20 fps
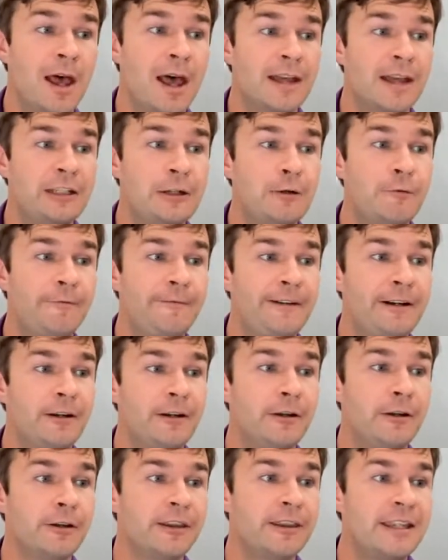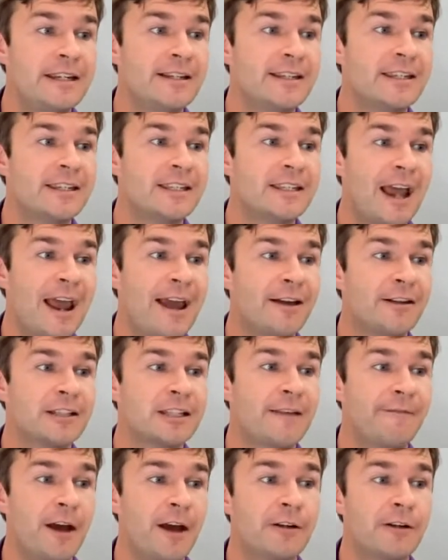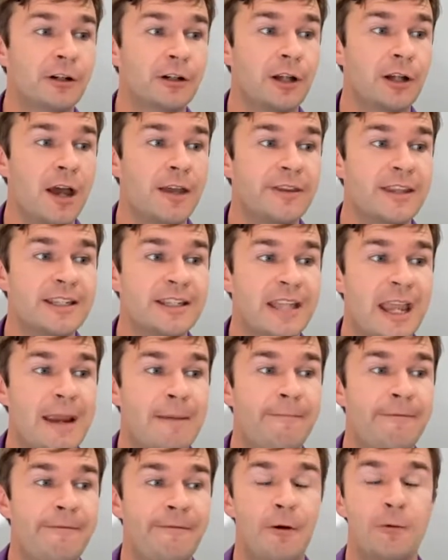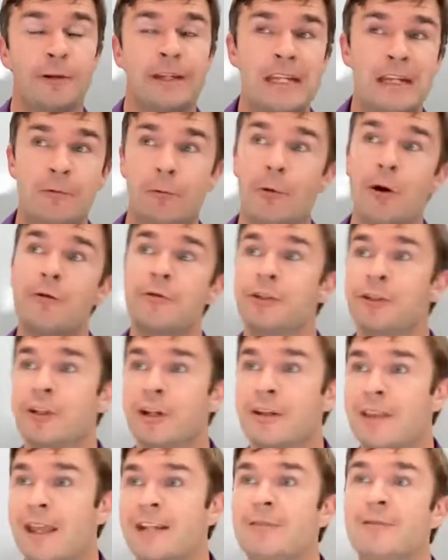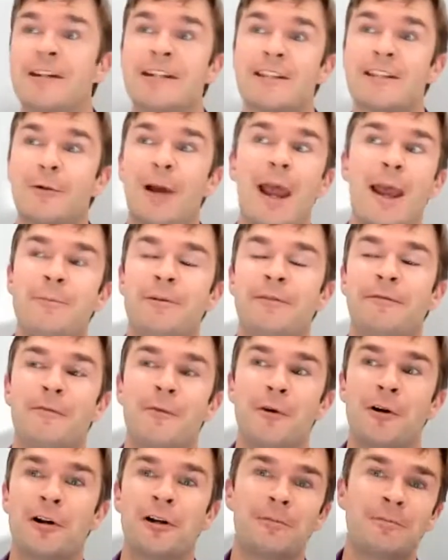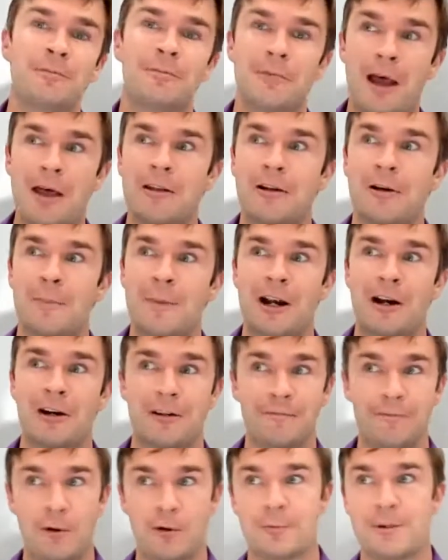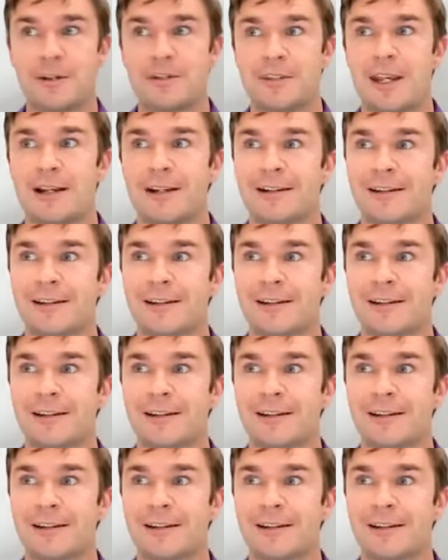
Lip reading: Do you feel these styles have undergone the same folk erosion that you described for other American folk music?